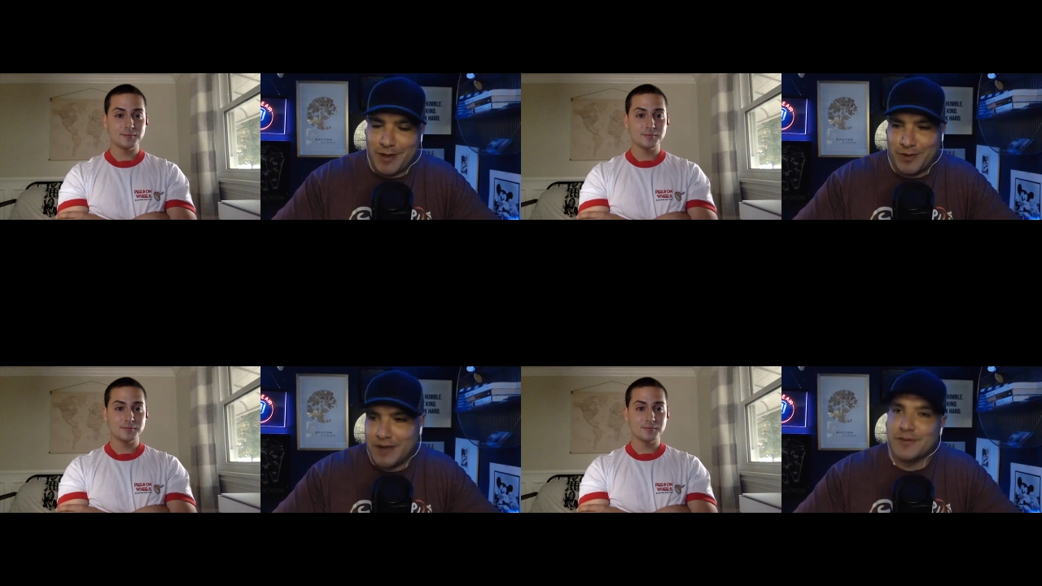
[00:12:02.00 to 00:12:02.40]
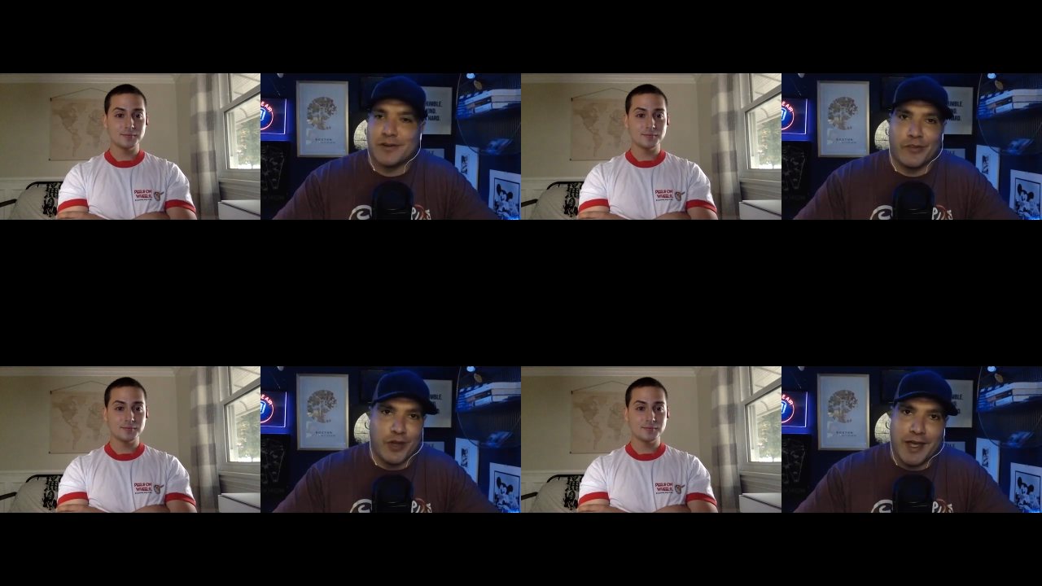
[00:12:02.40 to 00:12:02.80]
Speaker 1: we never
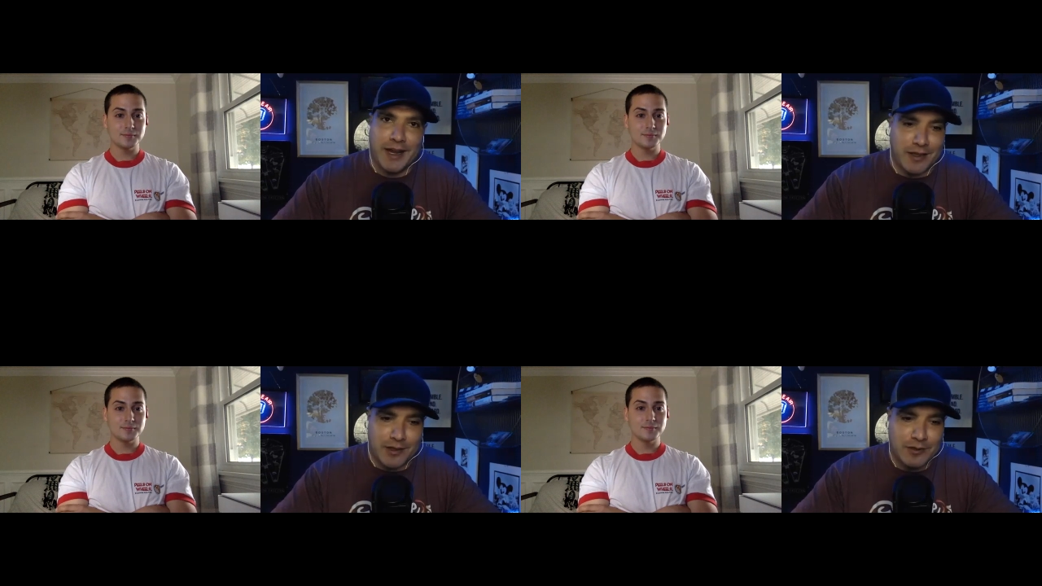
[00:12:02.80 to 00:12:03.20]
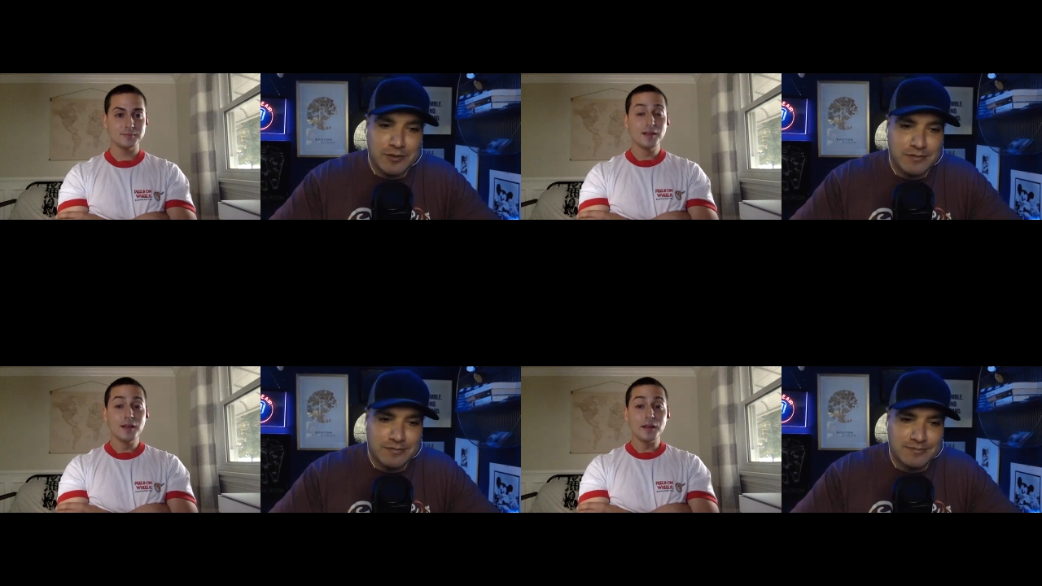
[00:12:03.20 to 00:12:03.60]
even thought of any of
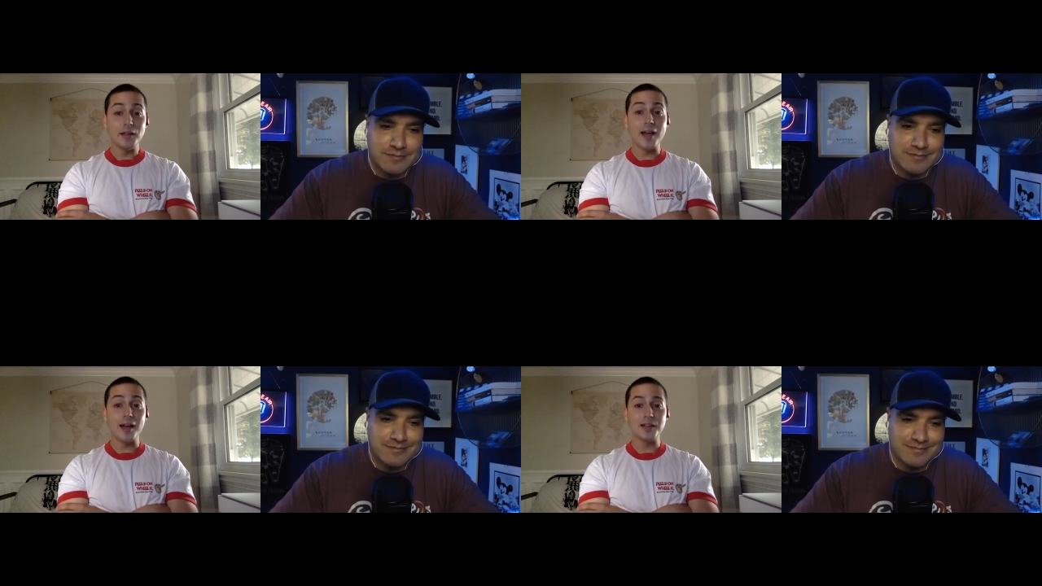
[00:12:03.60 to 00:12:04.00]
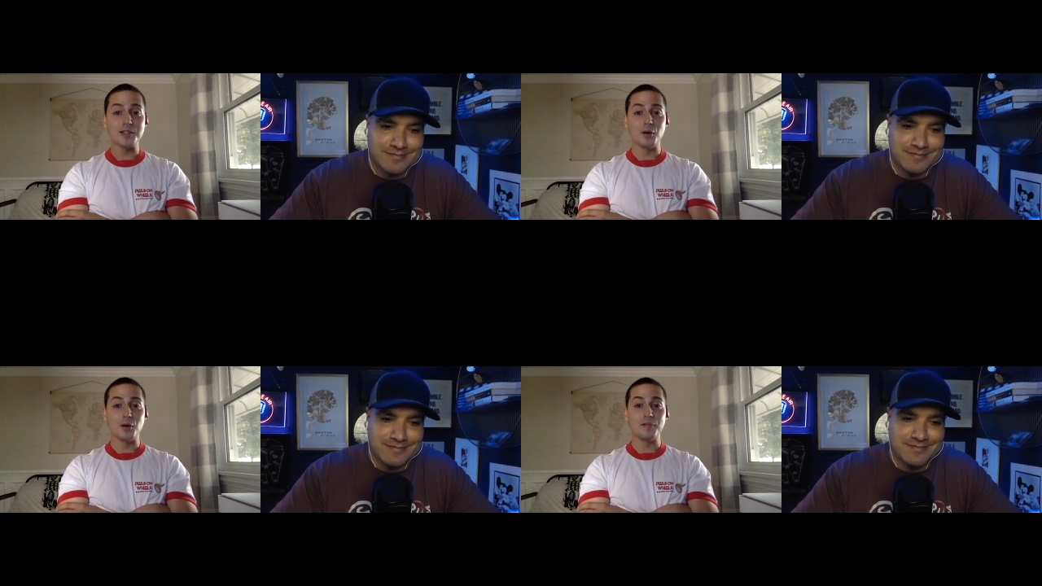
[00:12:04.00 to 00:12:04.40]
those
Speaker 2: yeah
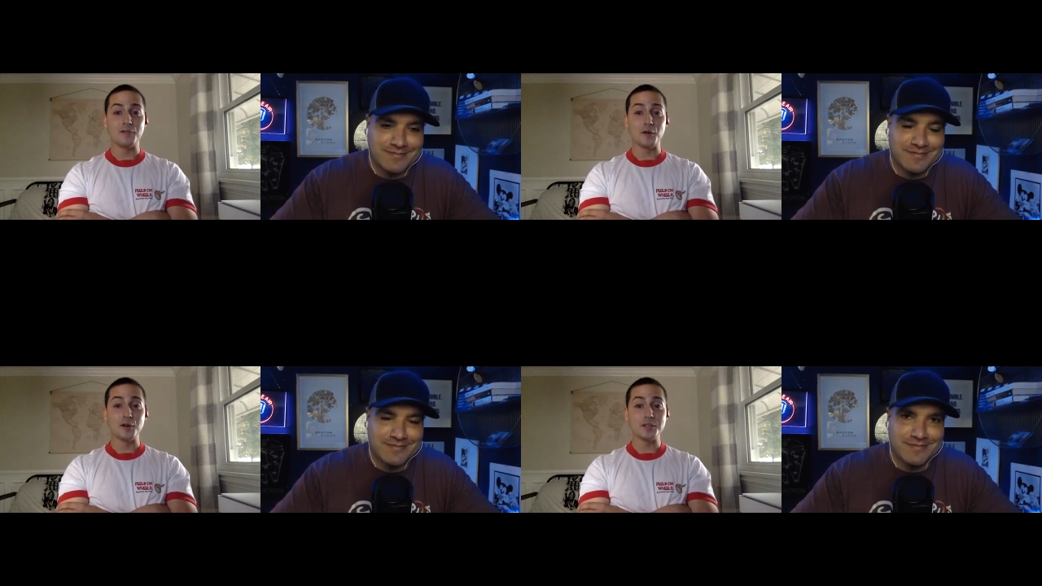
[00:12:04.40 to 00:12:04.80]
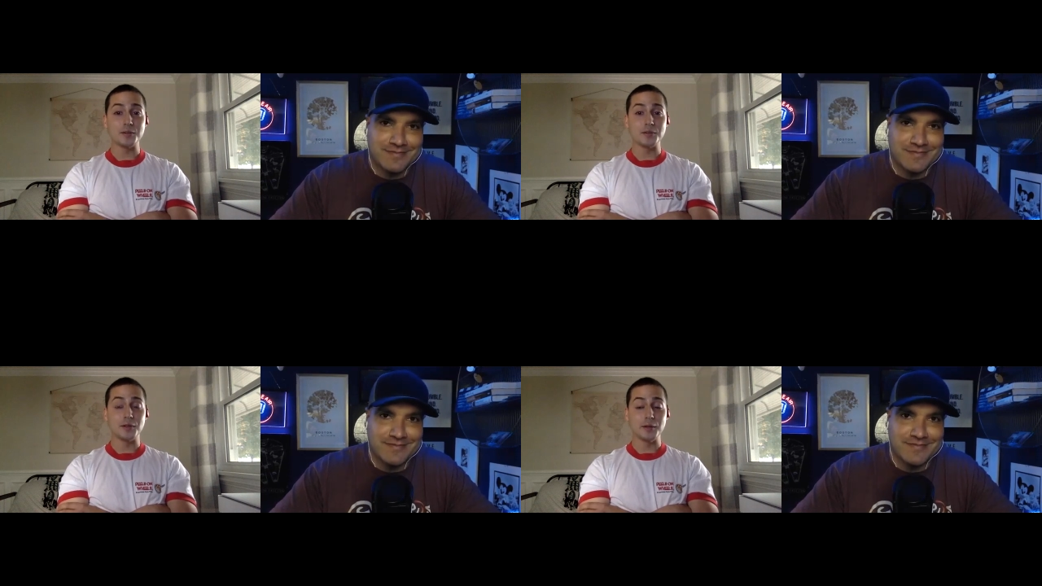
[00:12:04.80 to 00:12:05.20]
so at first
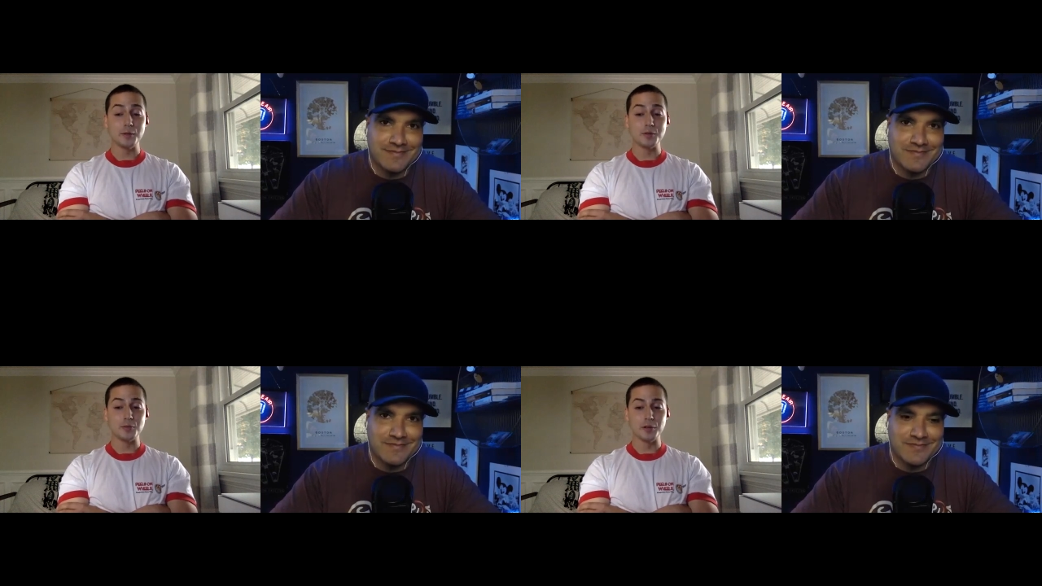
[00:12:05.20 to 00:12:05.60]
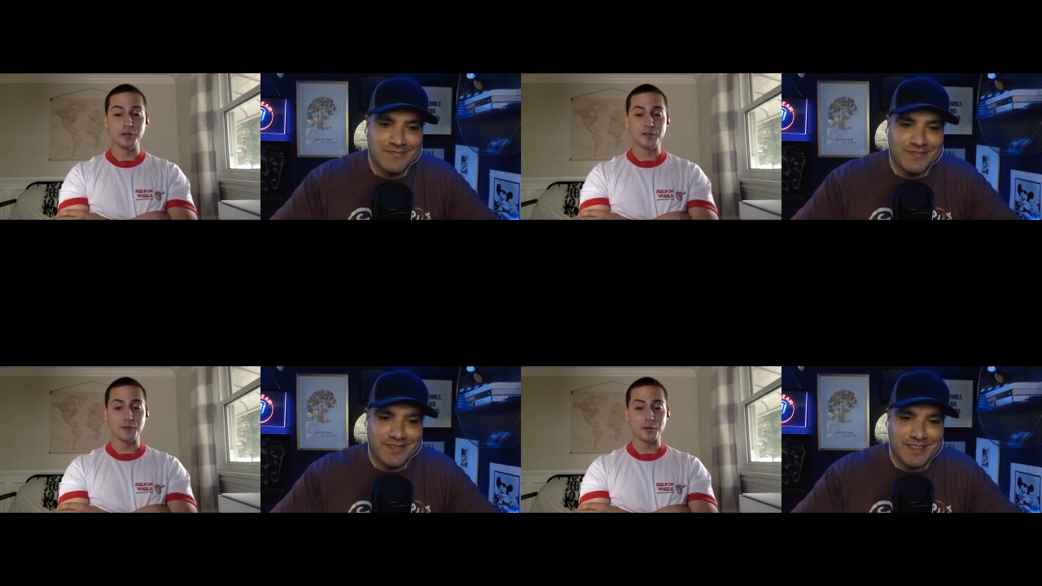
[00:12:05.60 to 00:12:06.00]
it, the, it was really
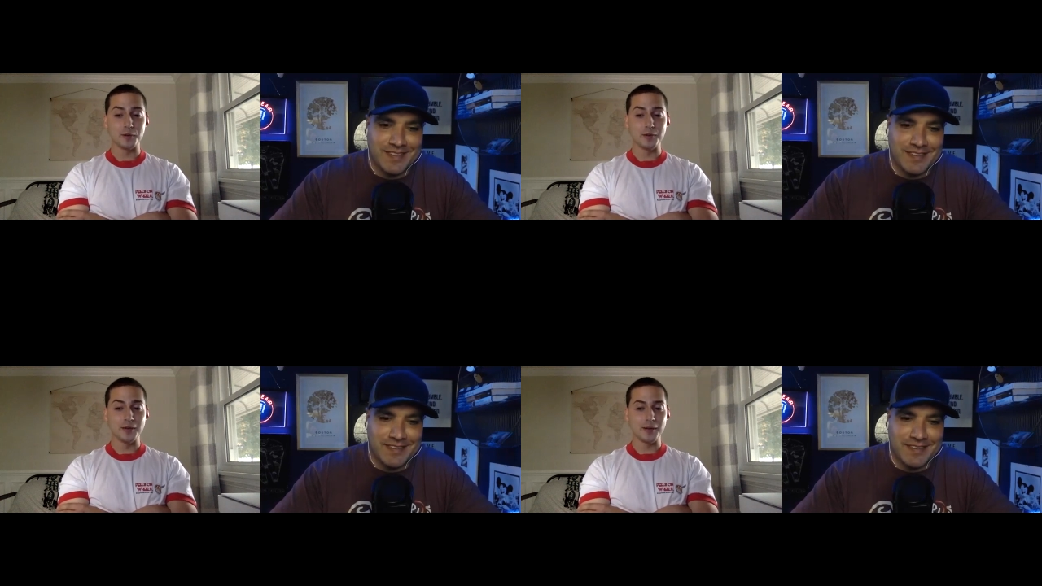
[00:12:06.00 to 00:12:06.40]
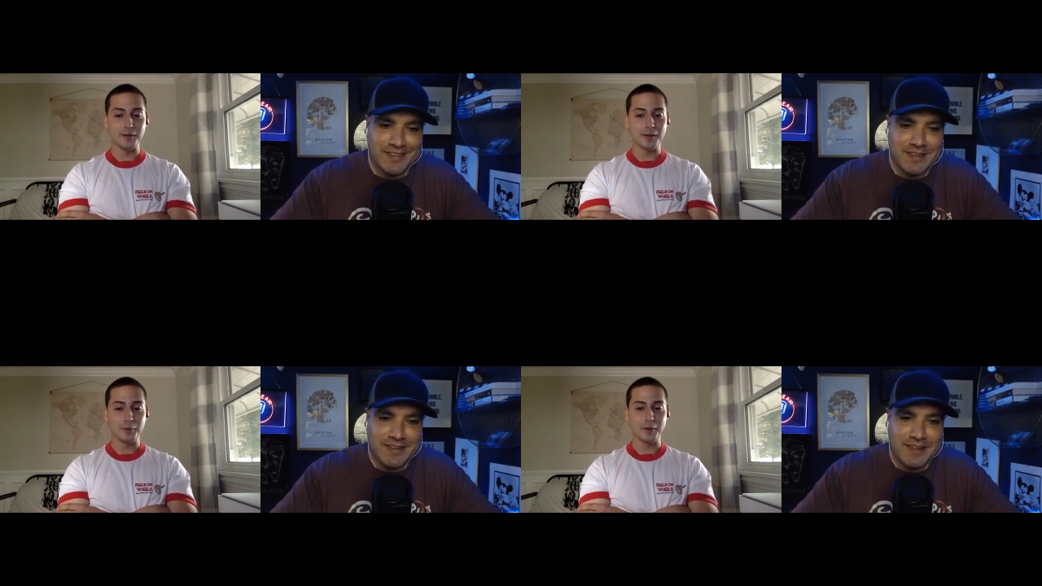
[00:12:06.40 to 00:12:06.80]
difficult and i,
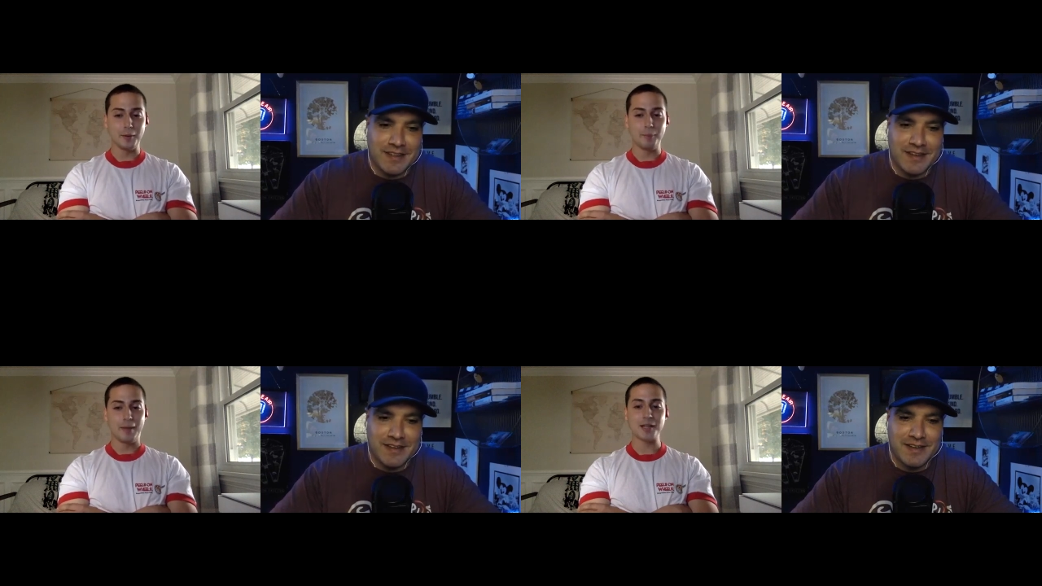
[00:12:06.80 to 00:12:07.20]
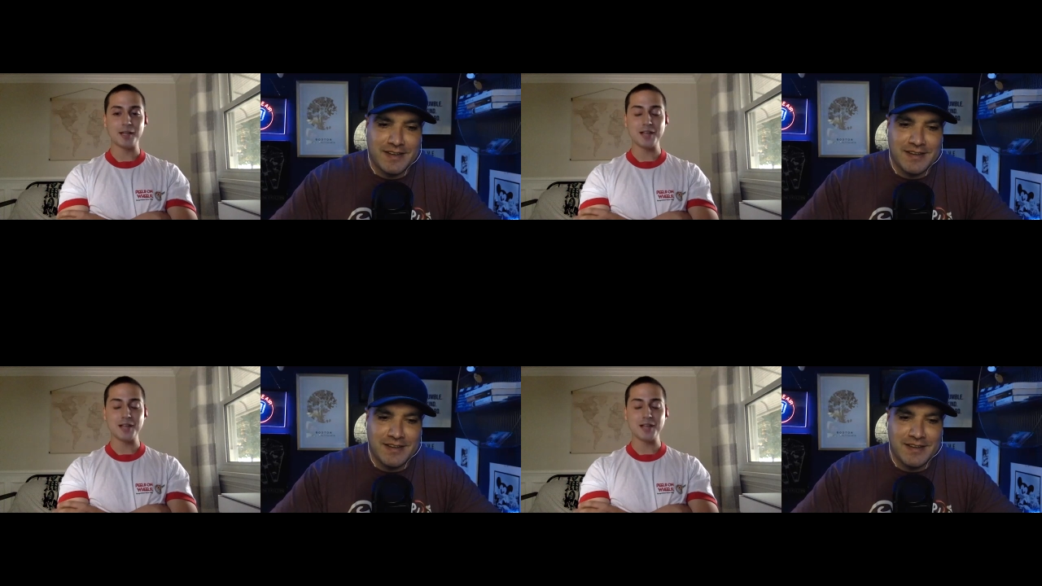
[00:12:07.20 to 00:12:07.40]
I don't want to bash